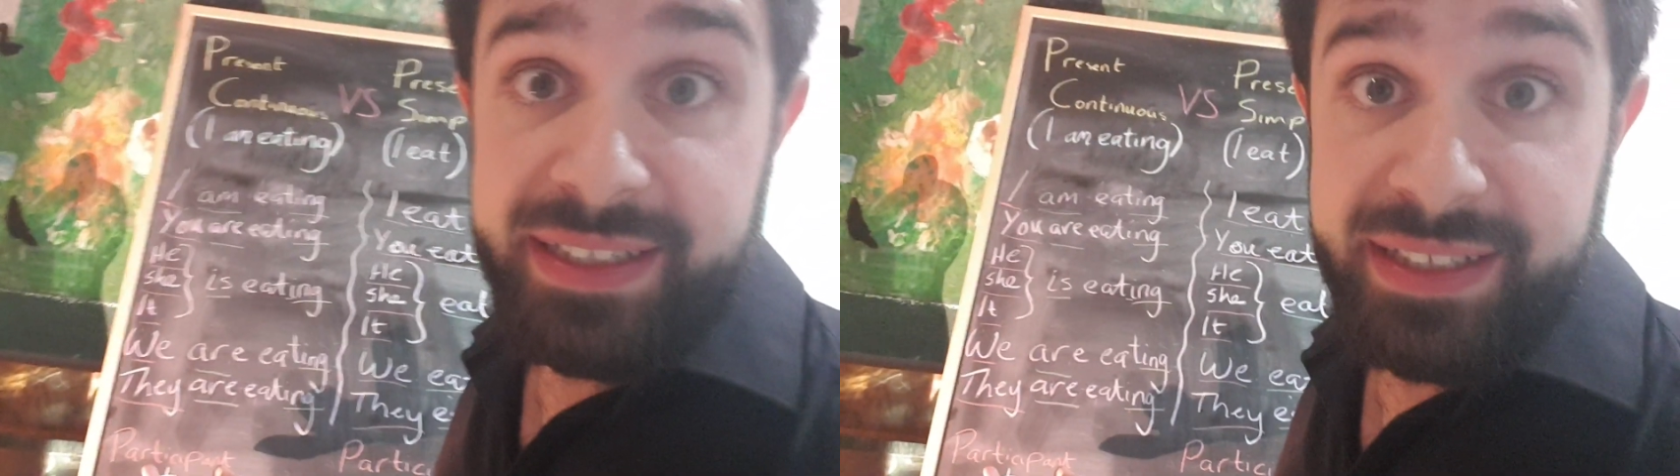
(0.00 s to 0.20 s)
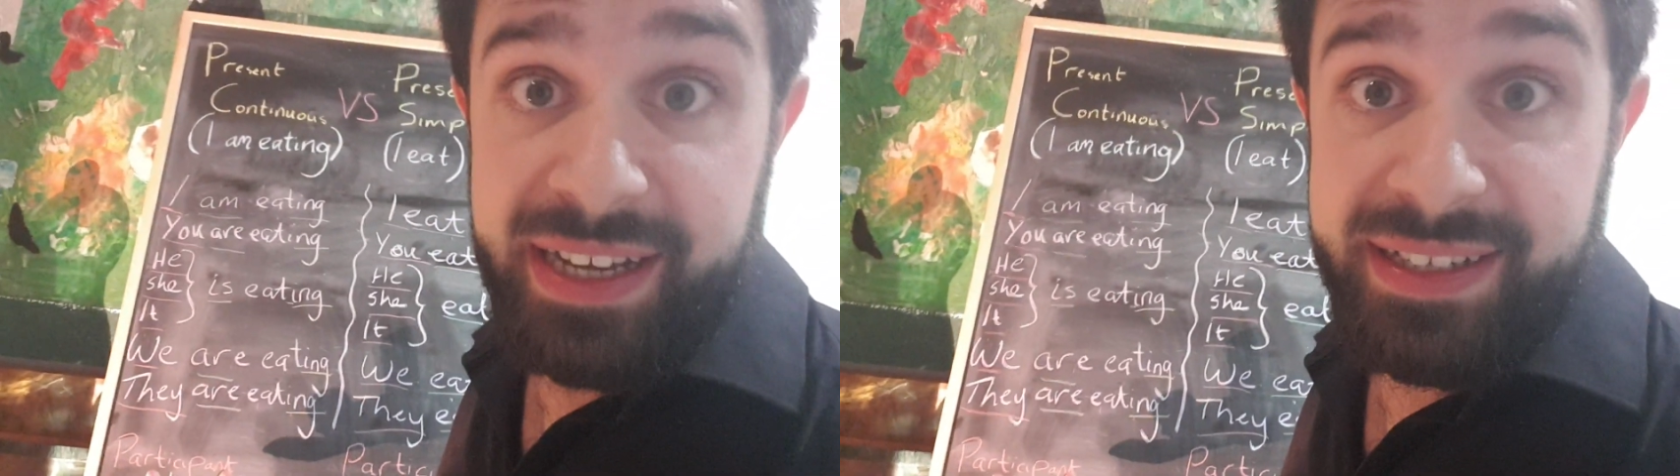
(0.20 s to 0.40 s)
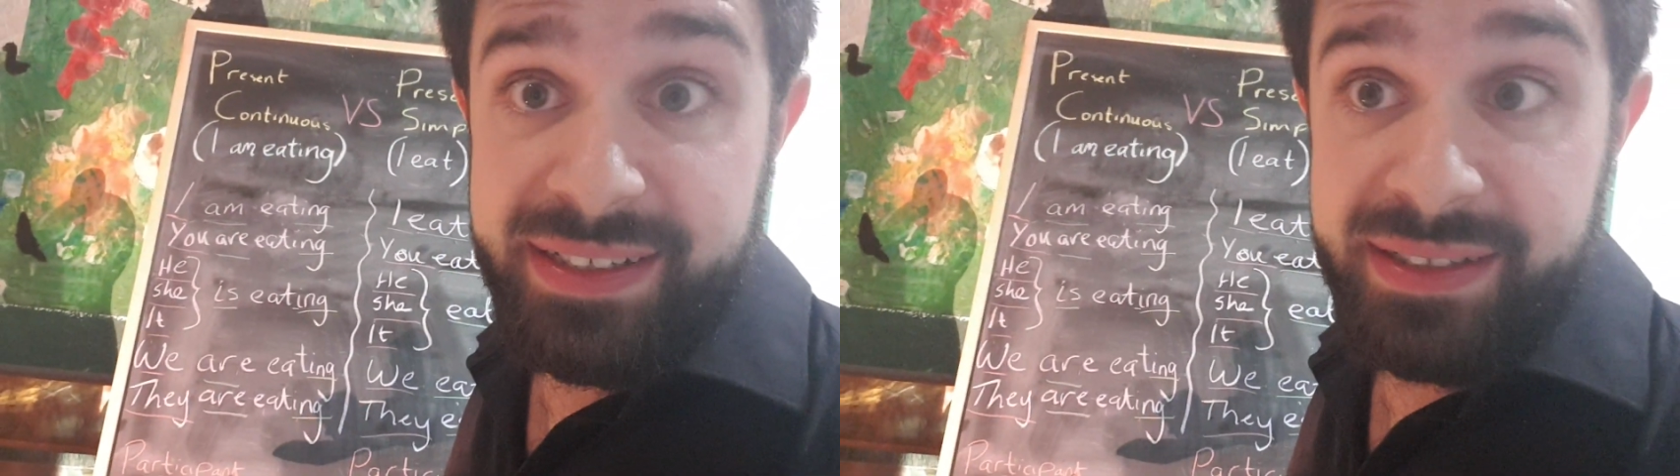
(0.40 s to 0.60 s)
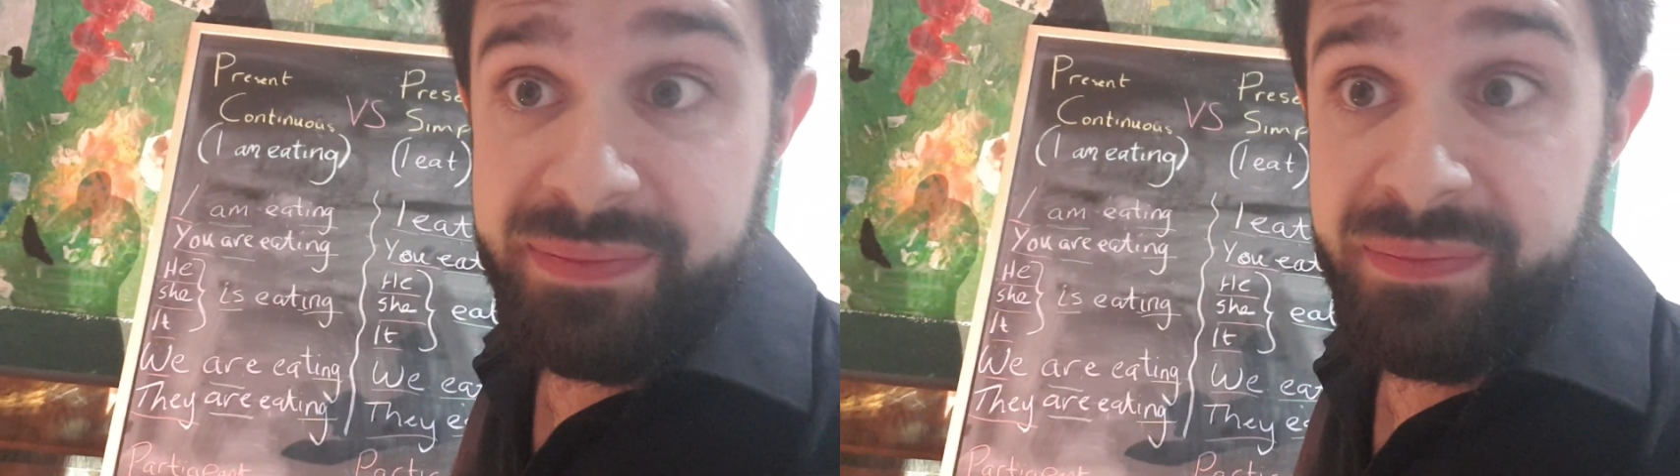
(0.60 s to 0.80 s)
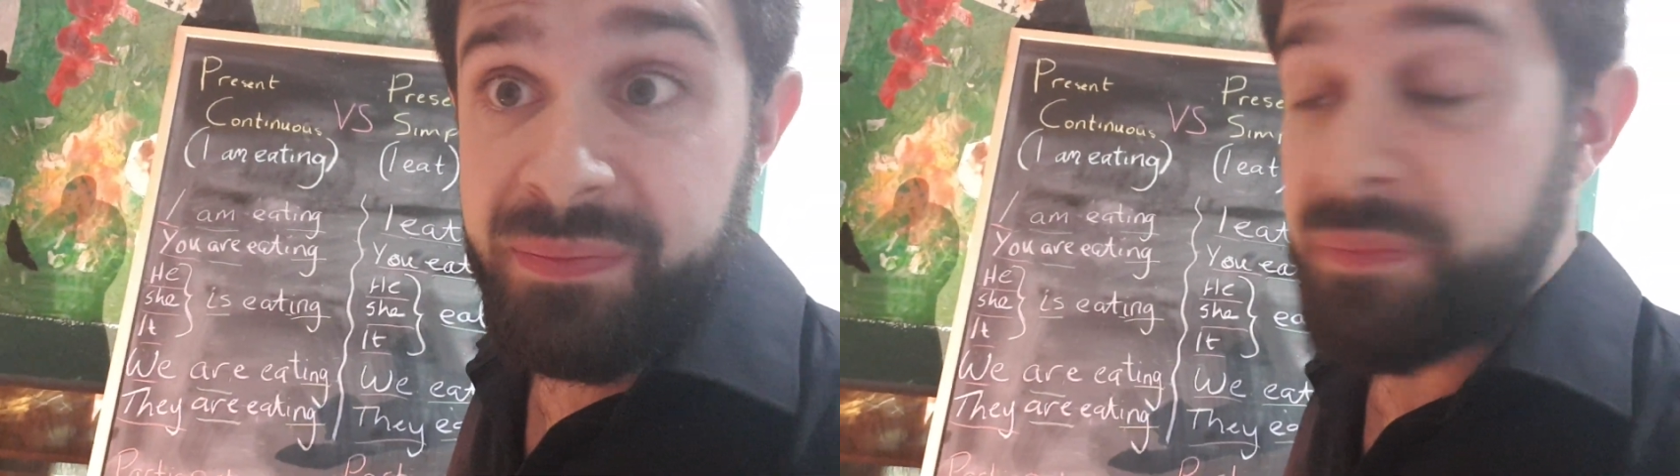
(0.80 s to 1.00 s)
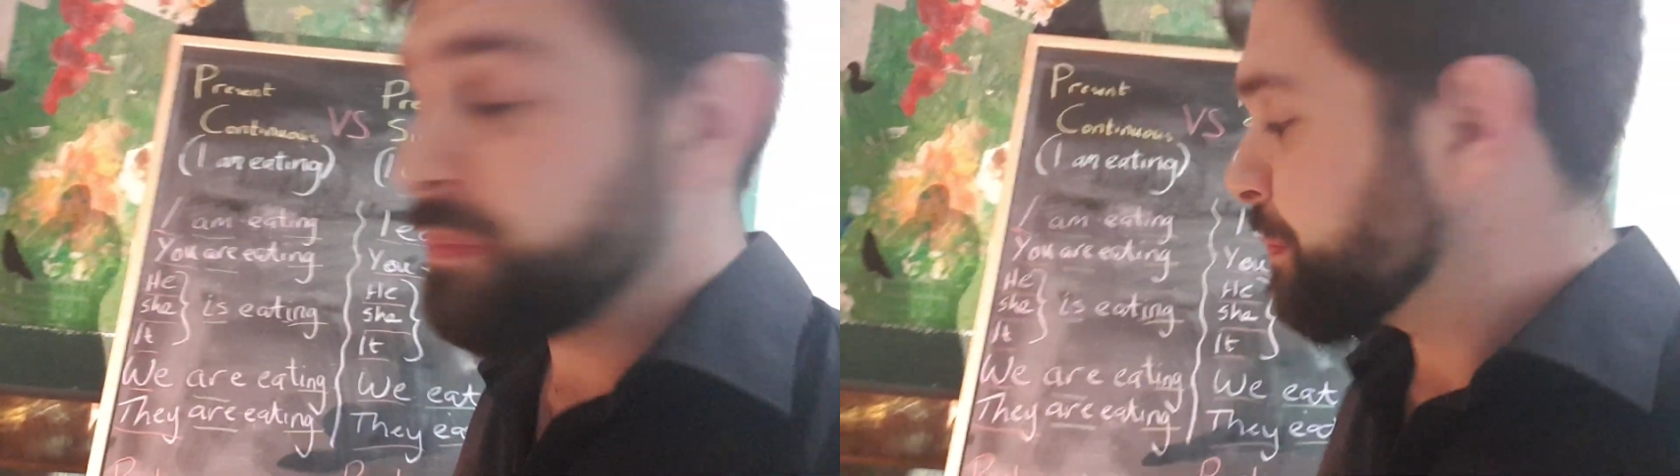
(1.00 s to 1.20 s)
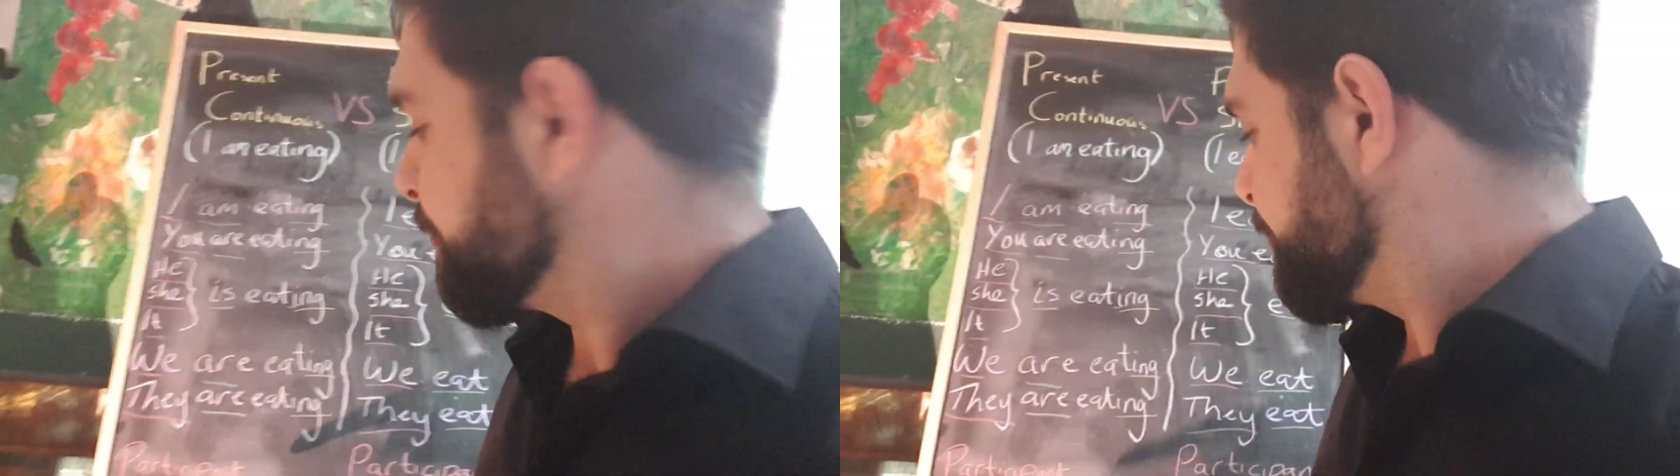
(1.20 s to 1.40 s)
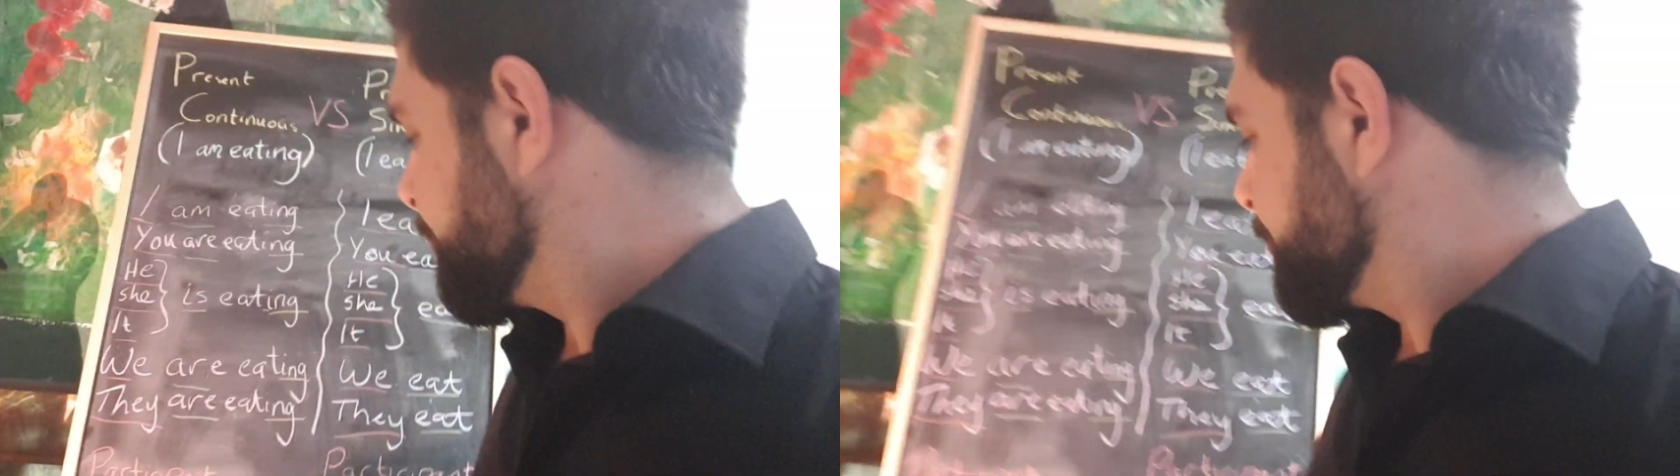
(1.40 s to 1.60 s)
case,
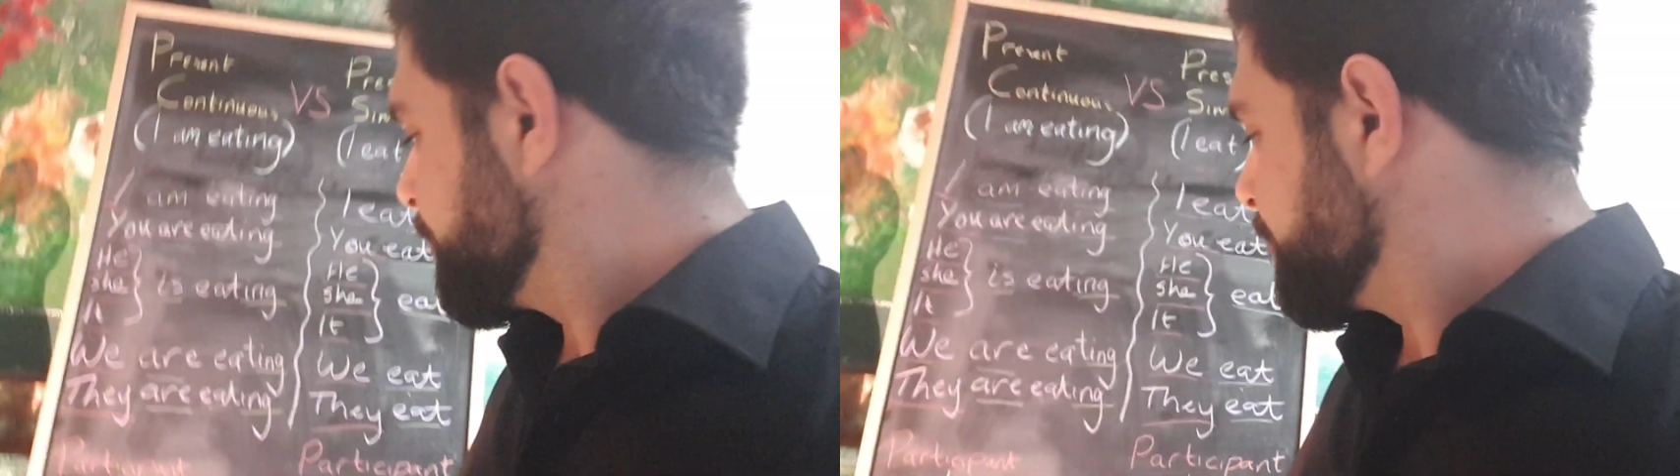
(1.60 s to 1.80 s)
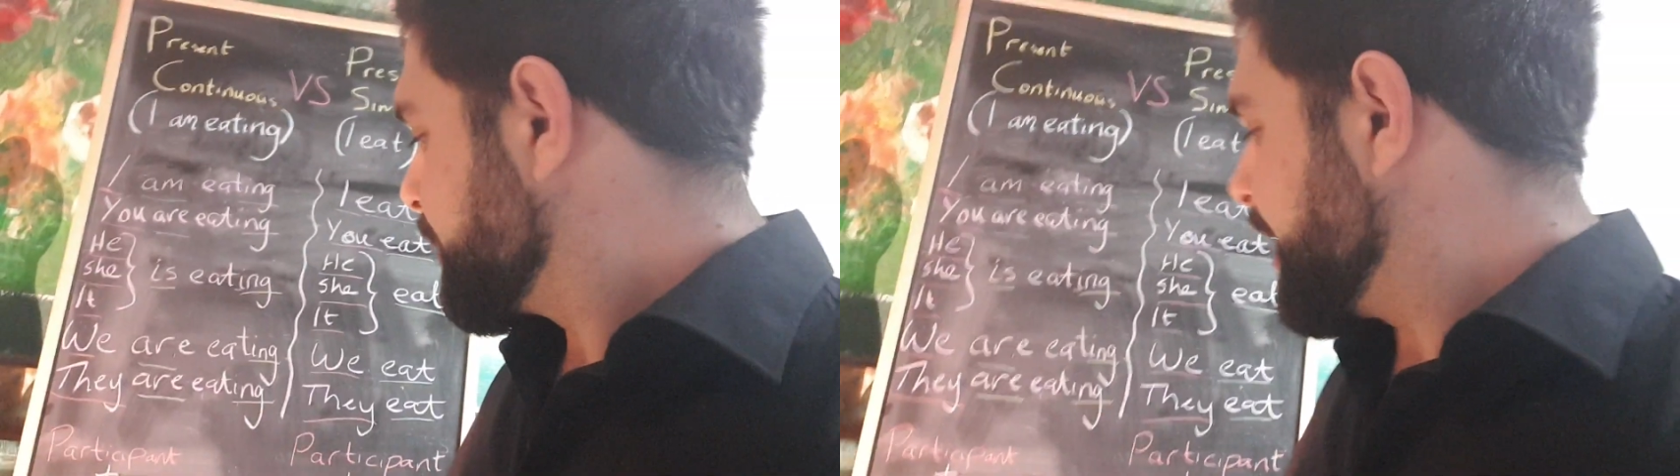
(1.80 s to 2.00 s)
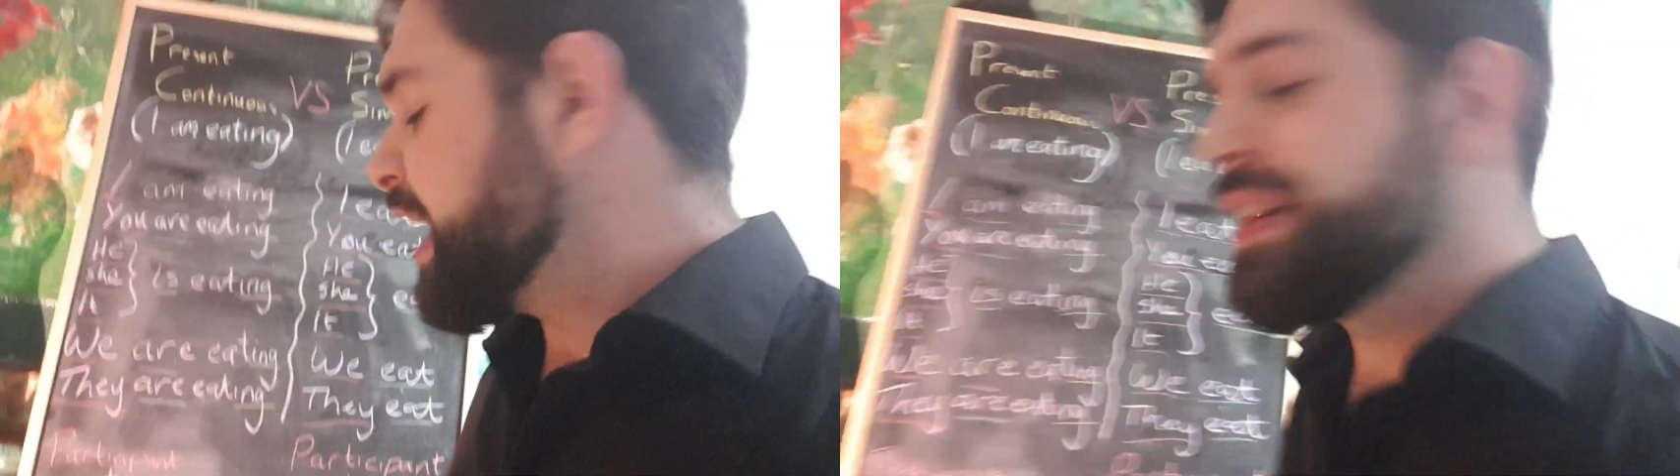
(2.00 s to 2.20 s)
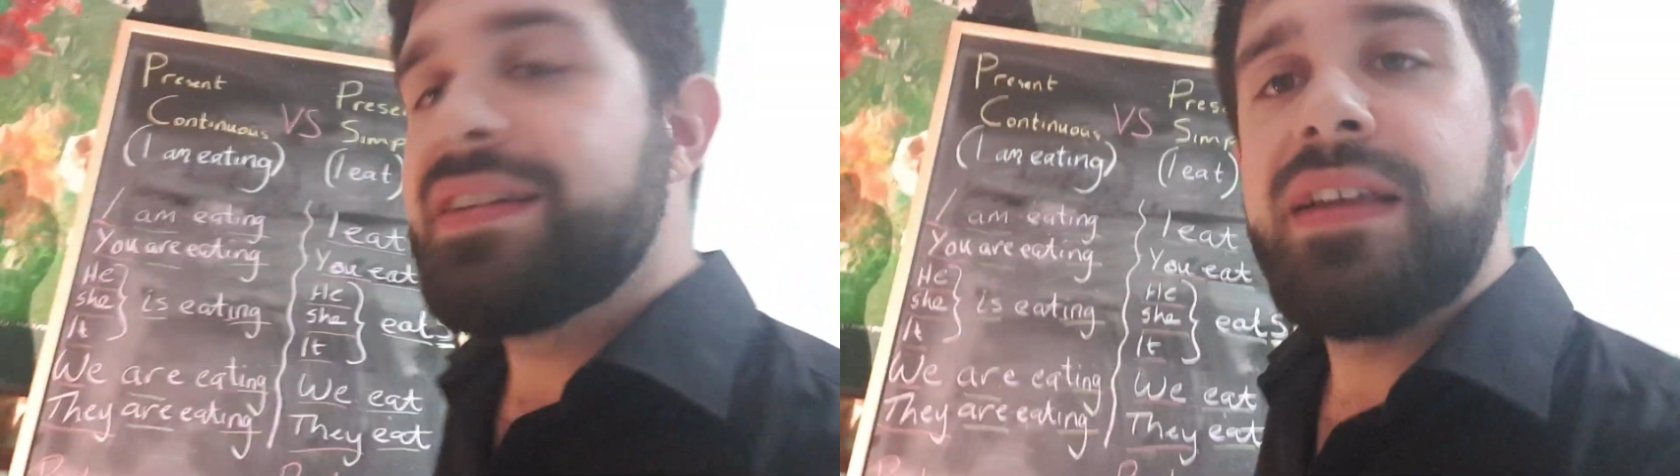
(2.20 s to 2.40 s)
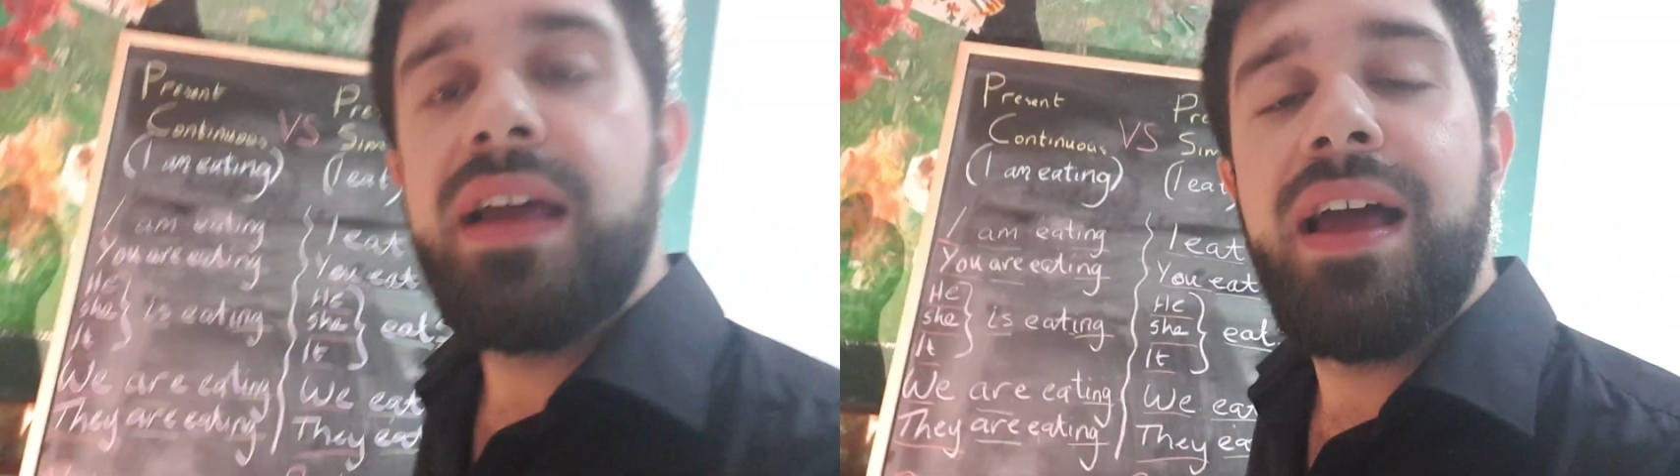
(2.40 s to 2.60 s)
and